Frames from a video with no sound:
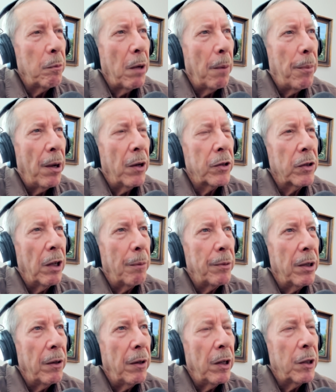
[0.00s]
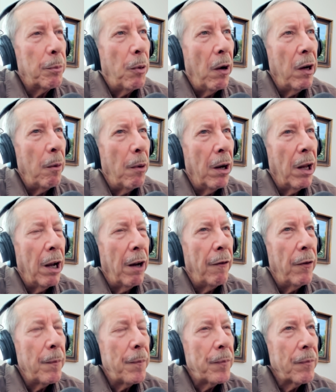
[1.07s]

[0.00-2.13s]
my puzzle up to this point in my life.